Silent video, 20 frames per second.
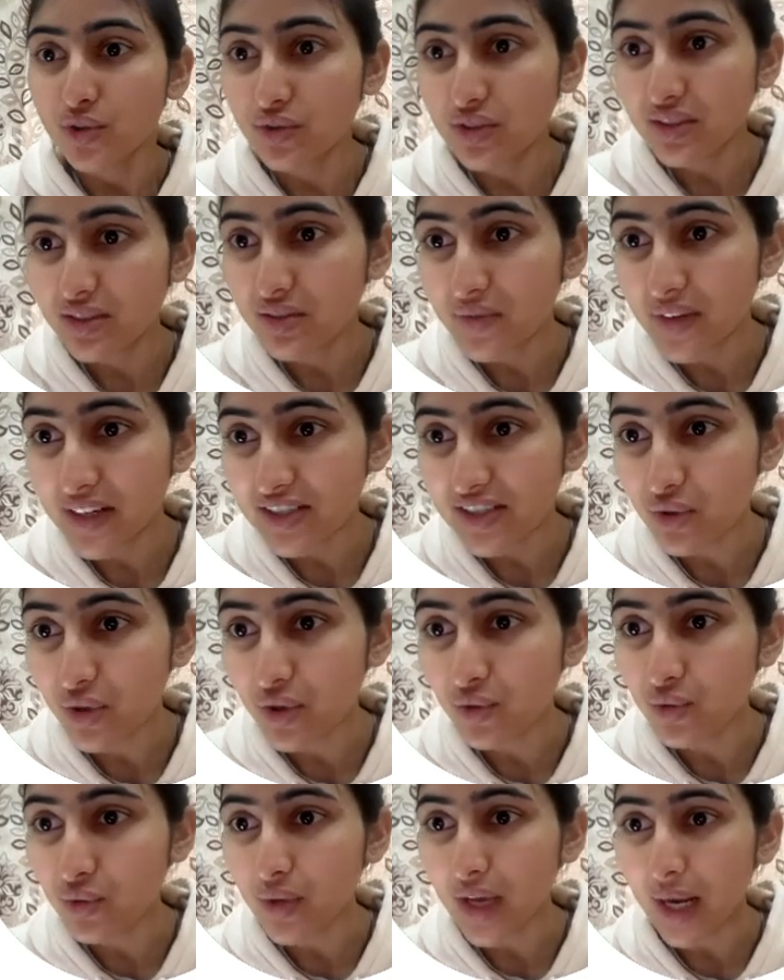So this is
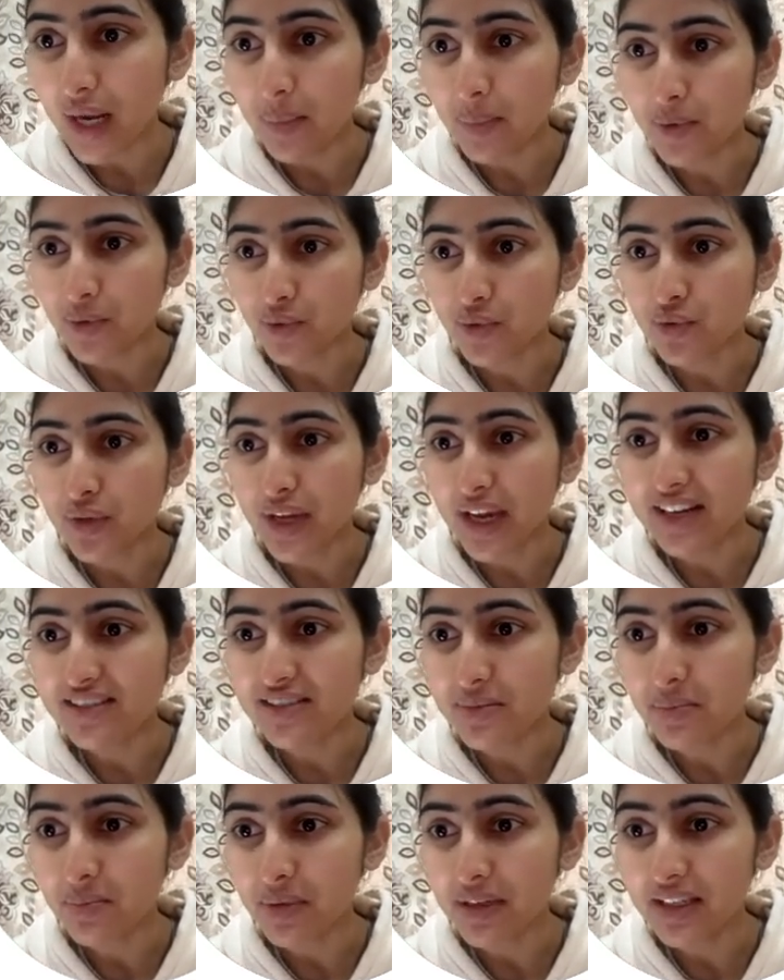what's going to help you. You
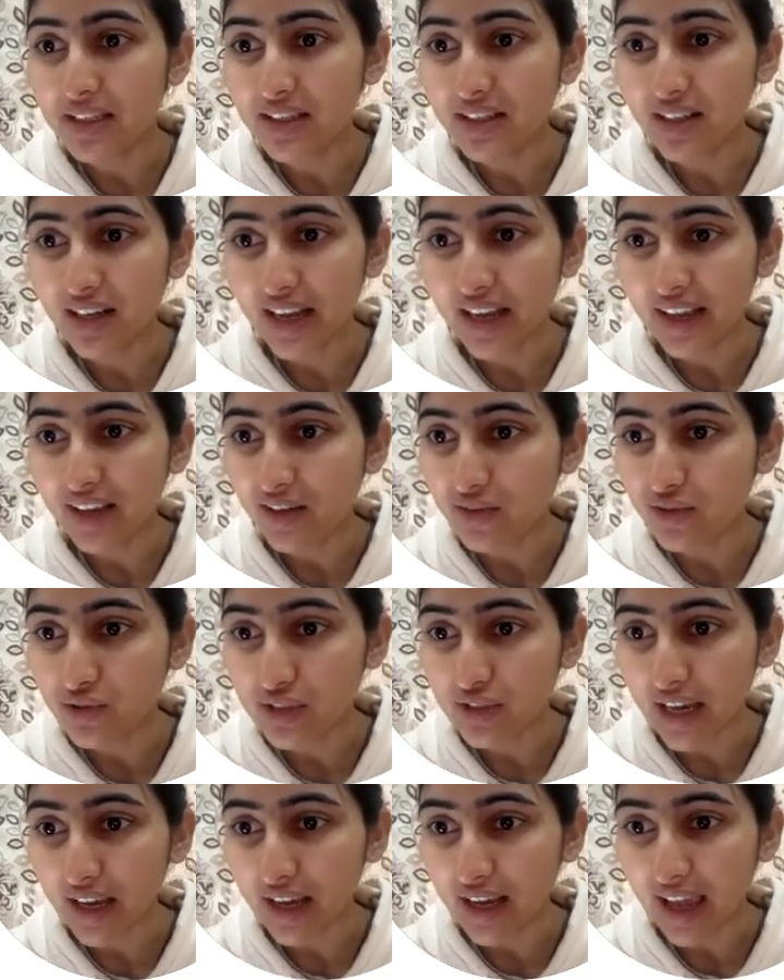can simply like
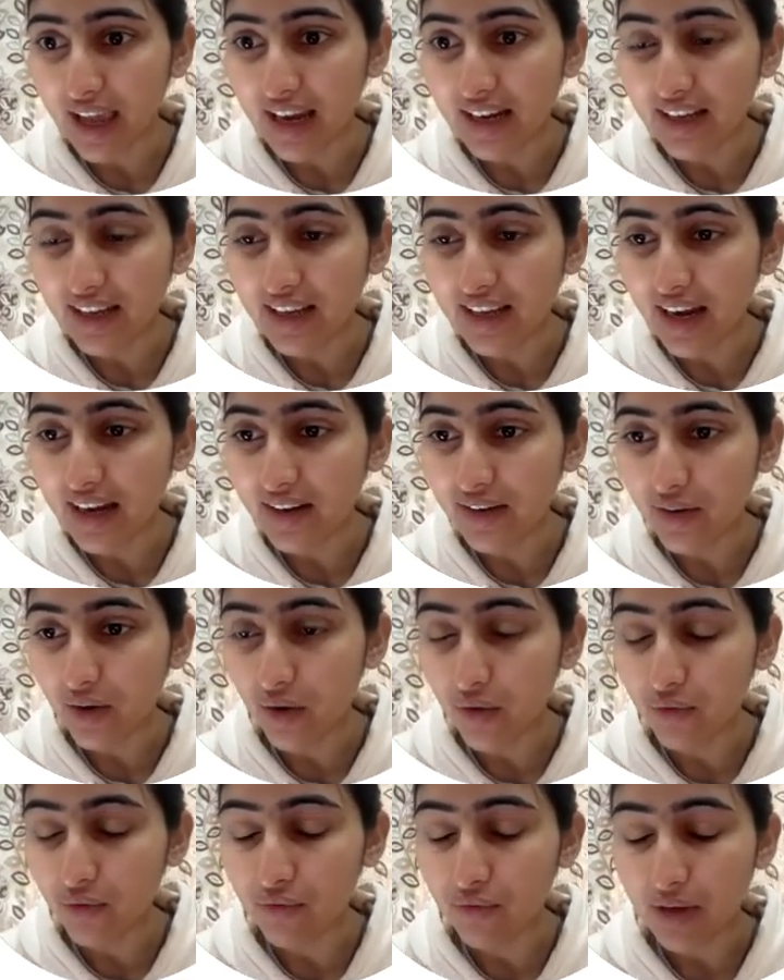check any
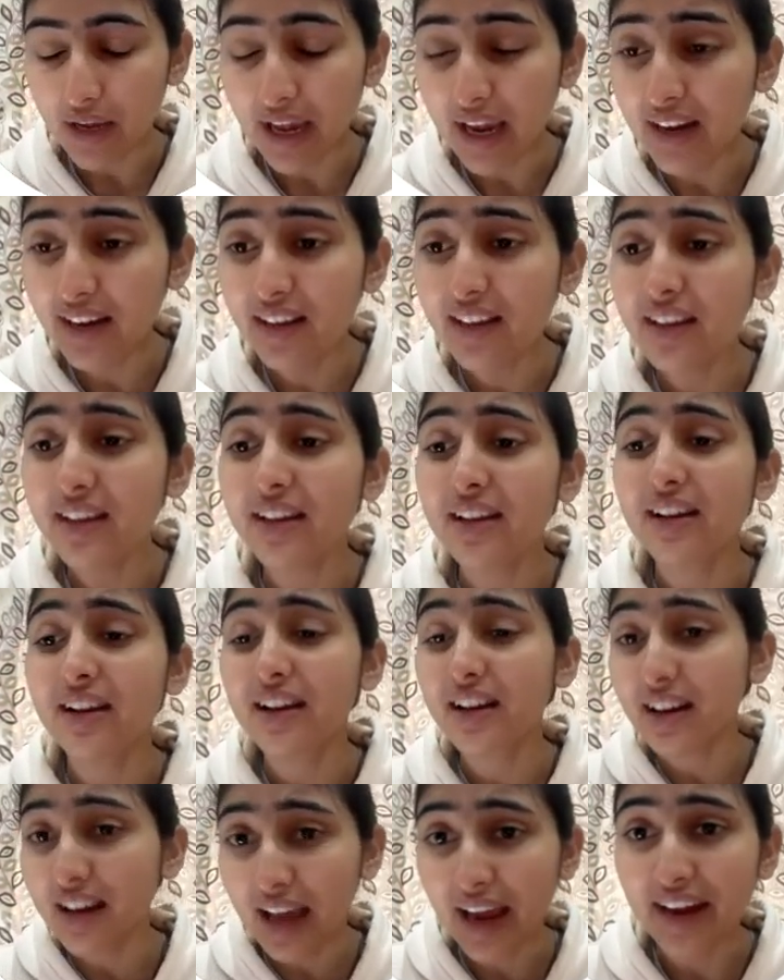kind of
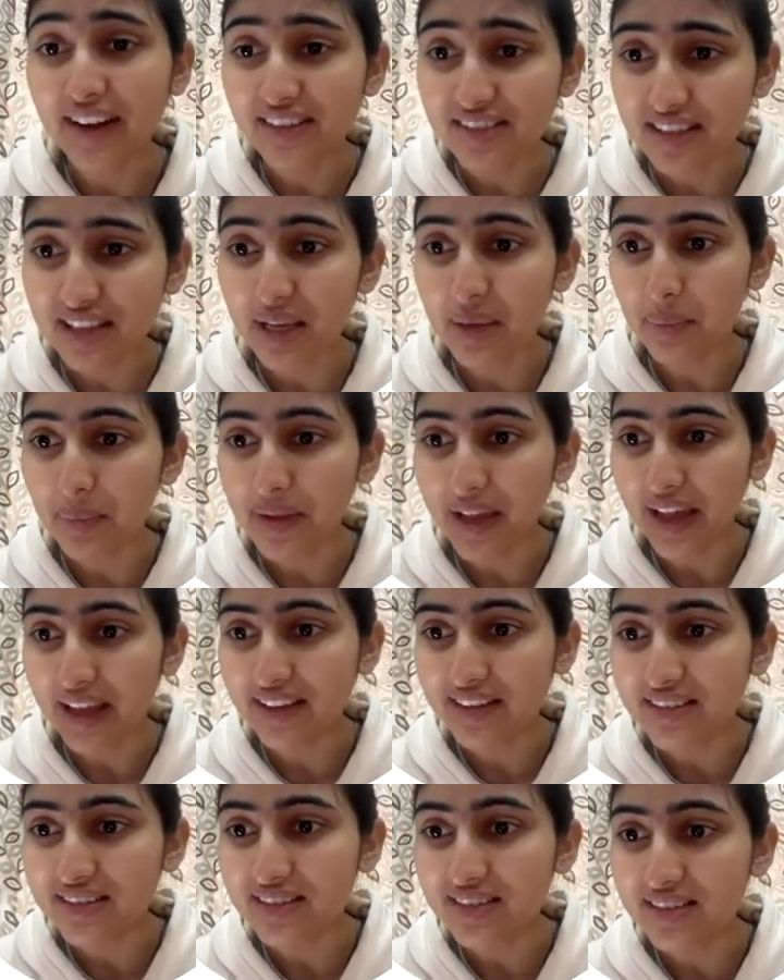any client's
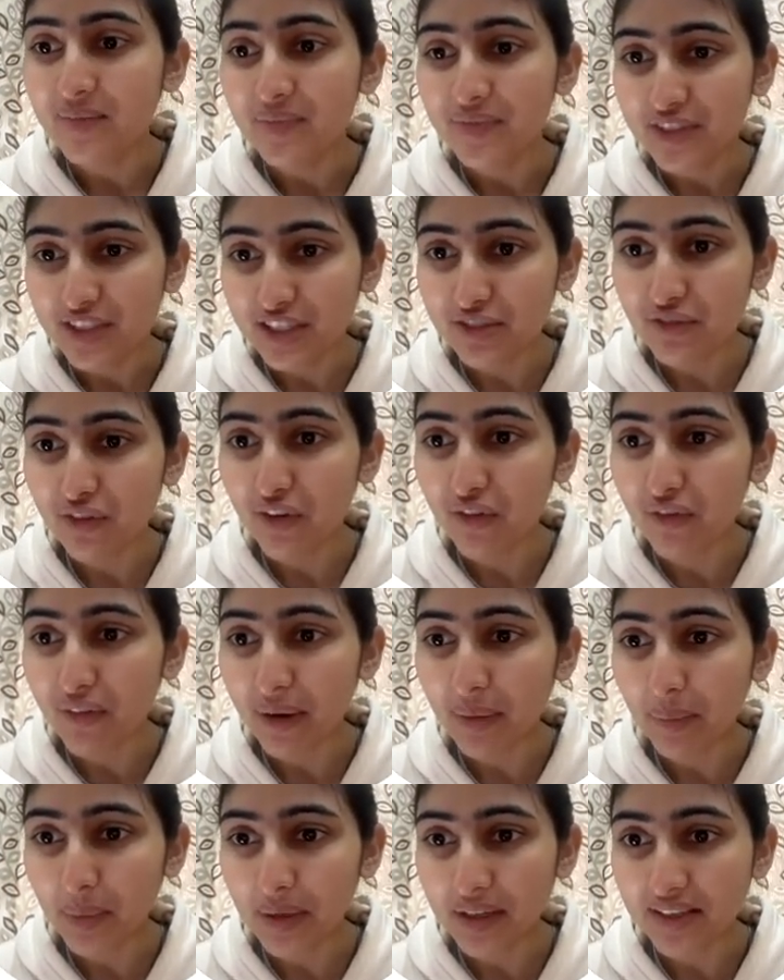KPIs just
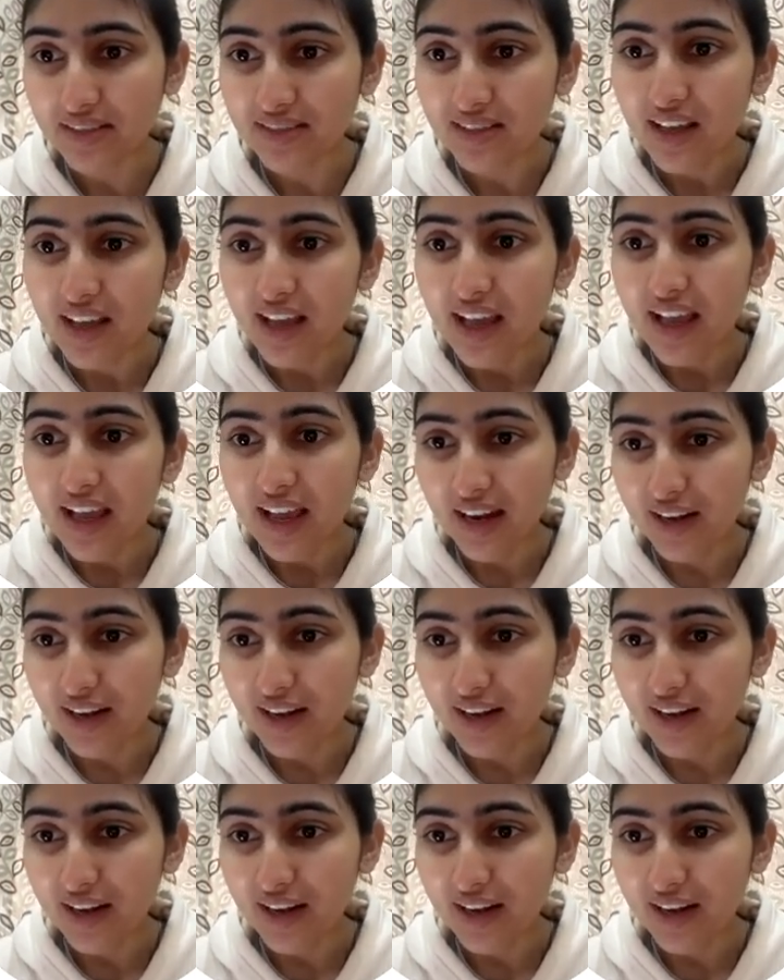from one place.